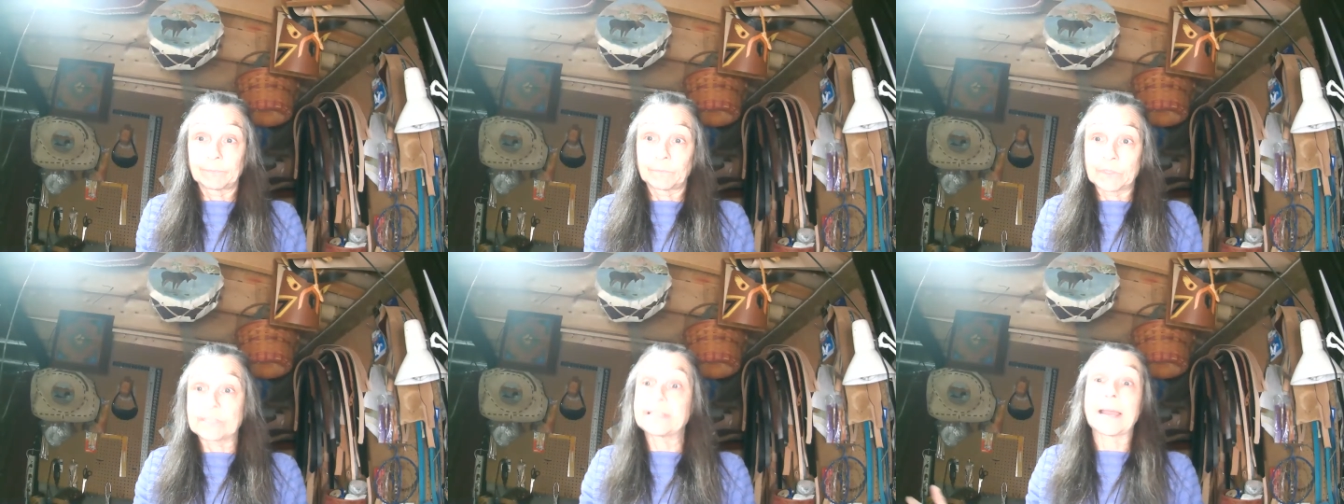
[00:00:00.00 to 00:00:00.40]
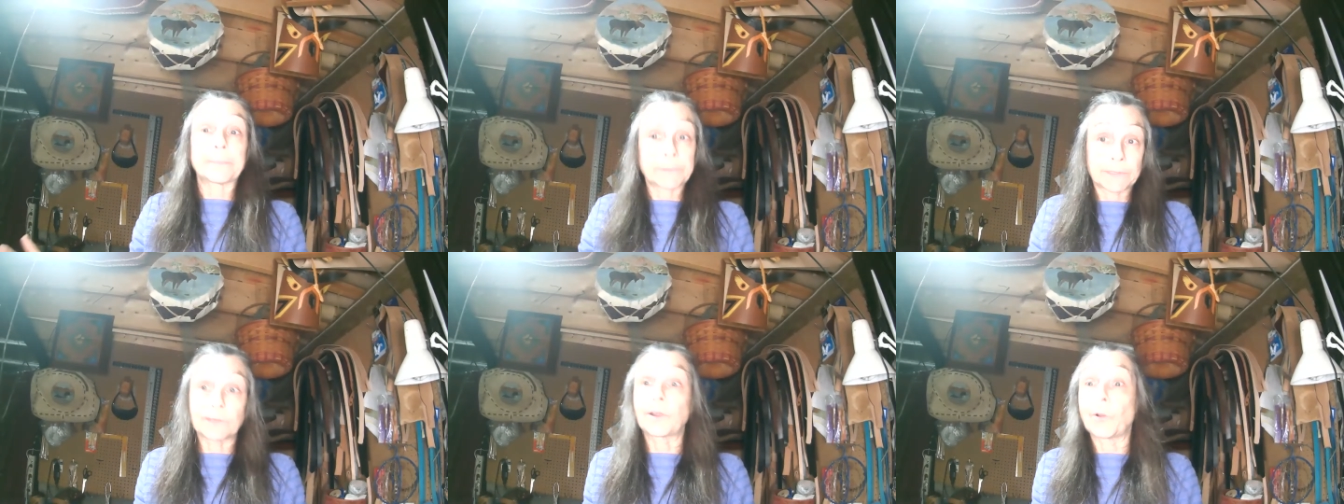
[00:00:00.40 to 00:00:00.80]

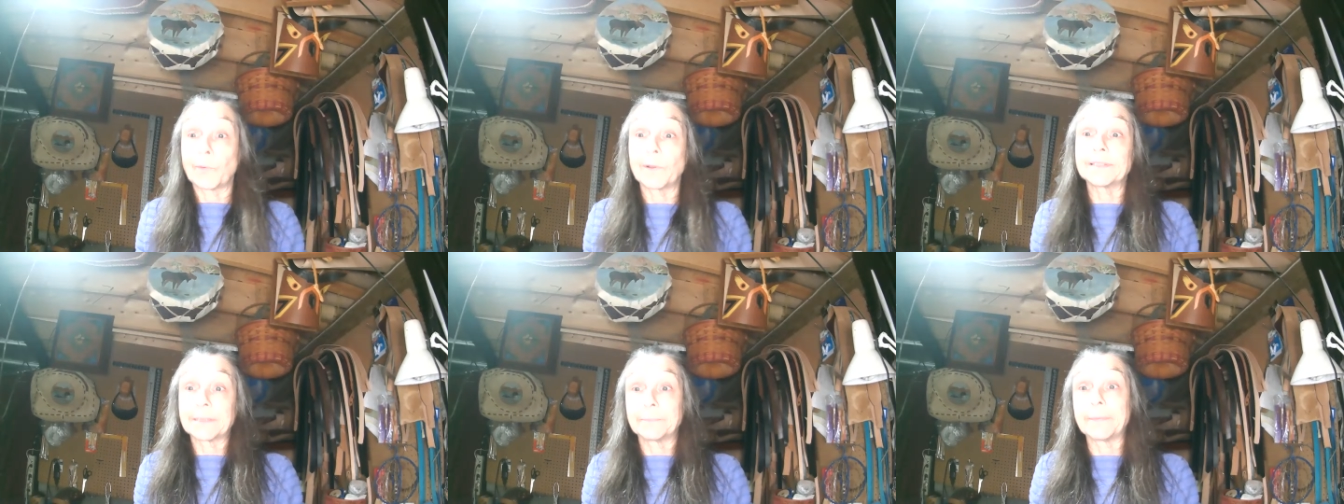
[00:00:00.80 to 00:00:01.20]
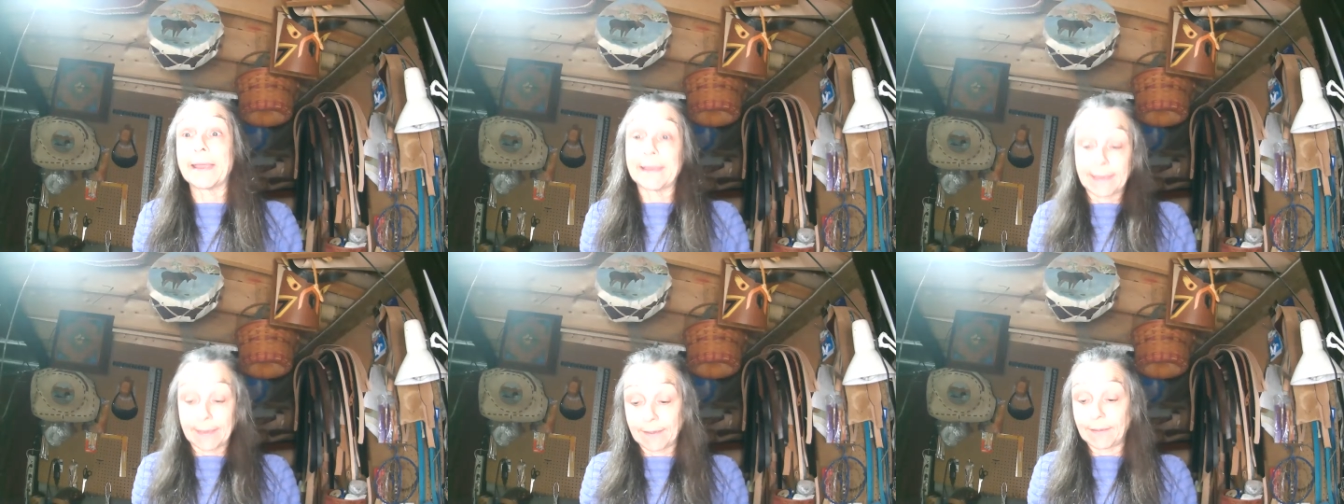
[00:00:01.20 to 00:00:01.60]
steps that go into
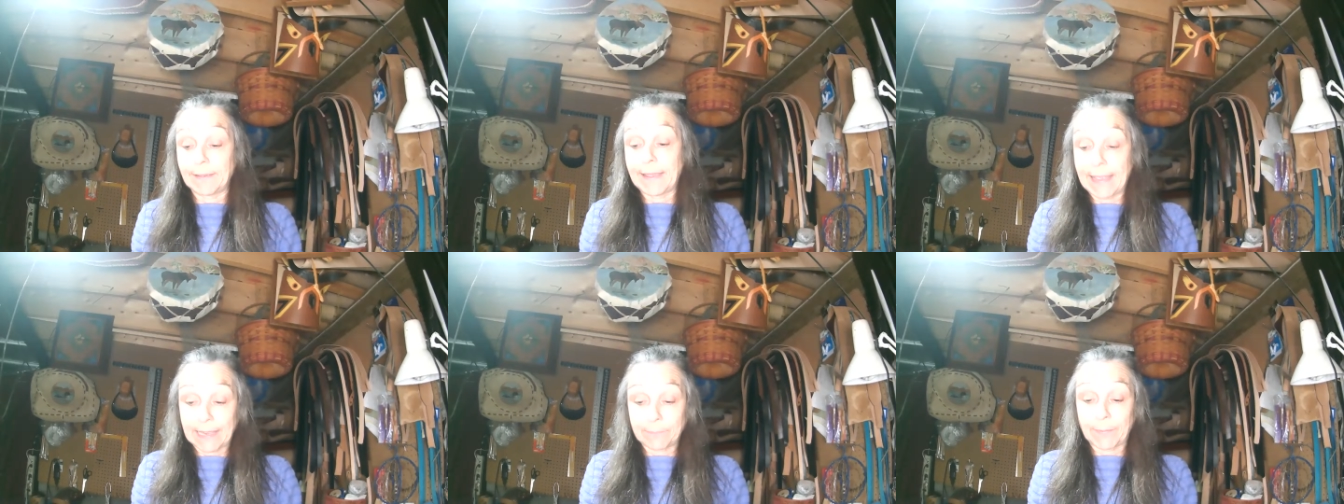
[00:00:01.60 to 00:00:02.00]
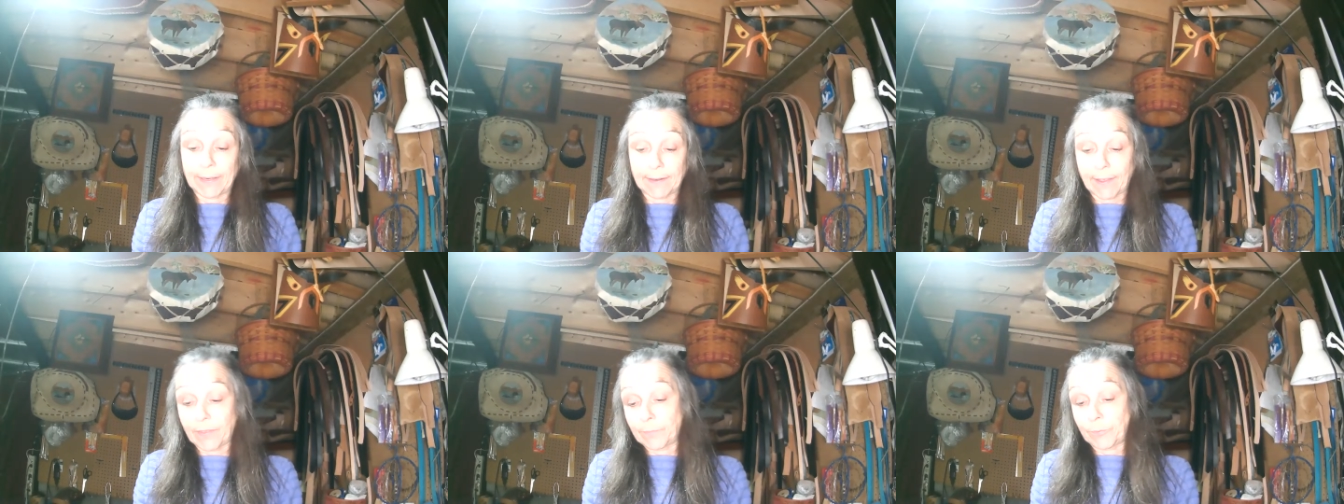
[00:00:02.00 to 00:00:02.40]
making
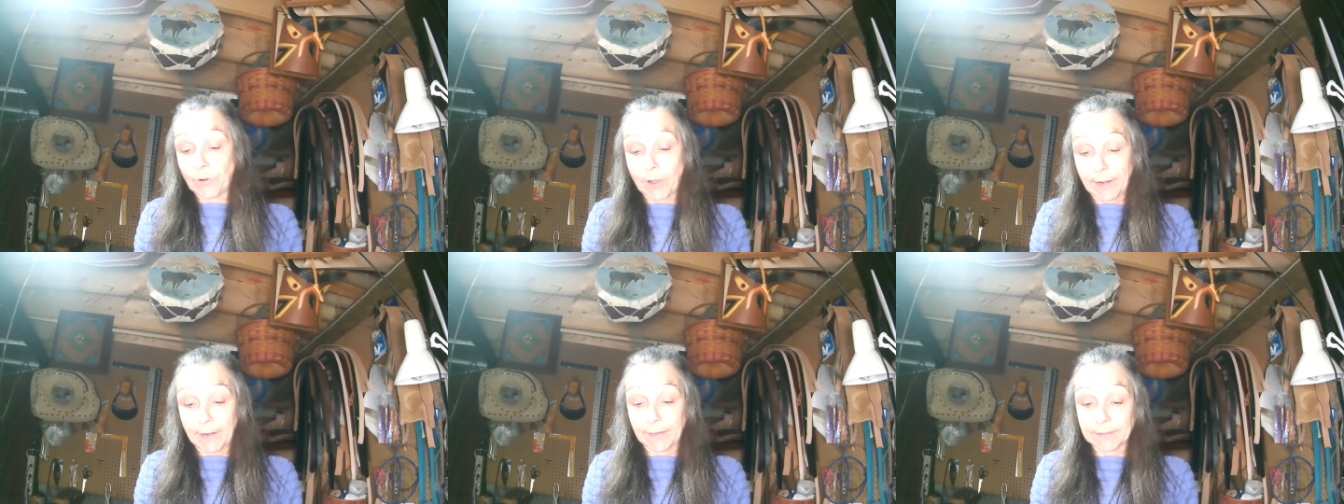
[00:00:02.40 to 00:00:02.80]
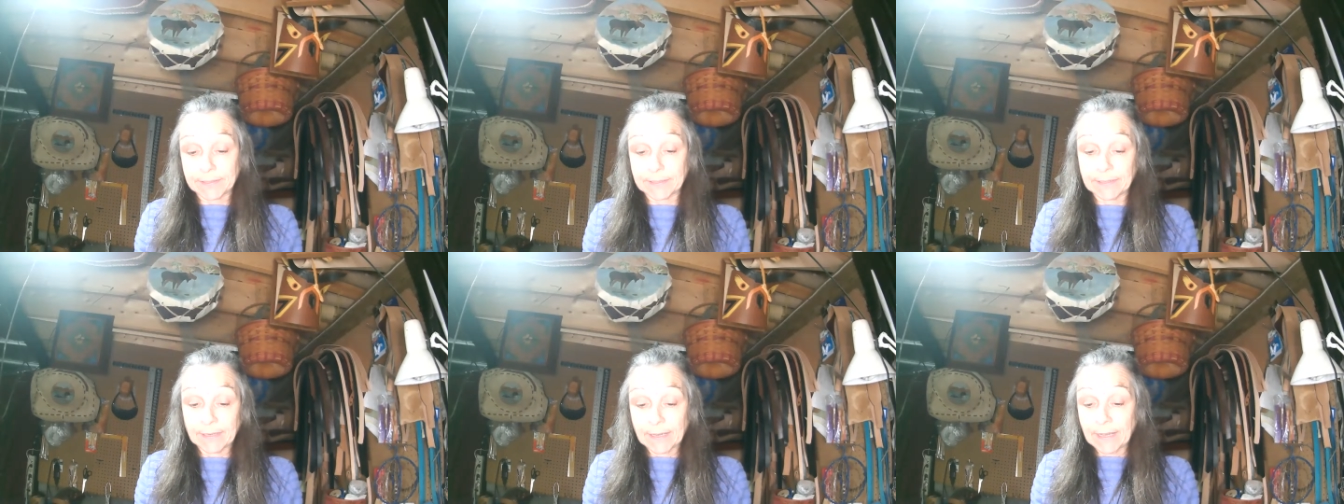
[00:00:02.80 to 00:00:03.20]
handmade leather
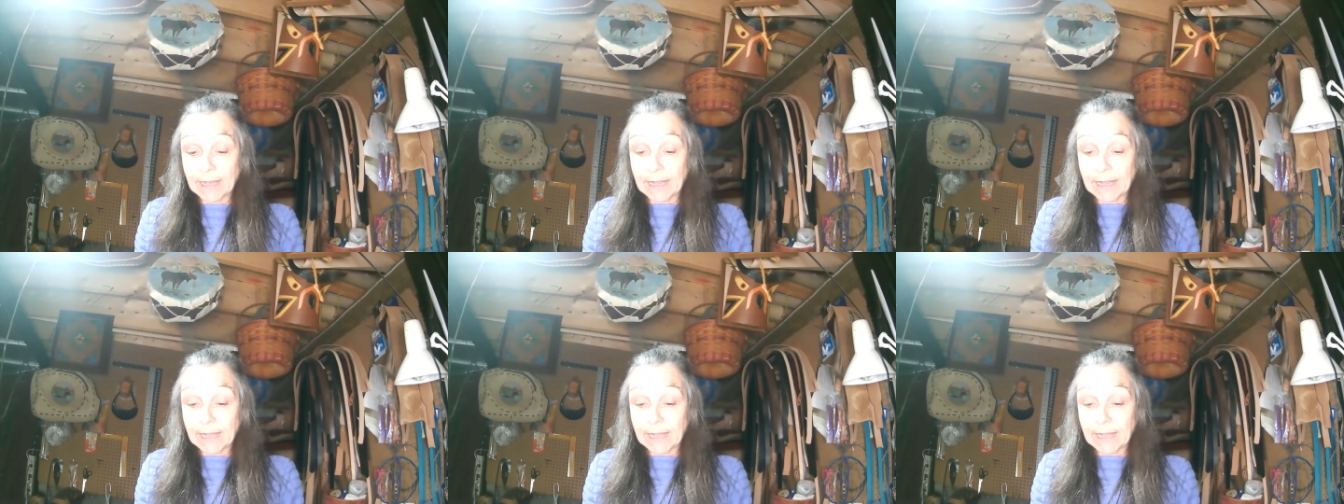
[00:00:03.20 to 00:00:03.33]
products.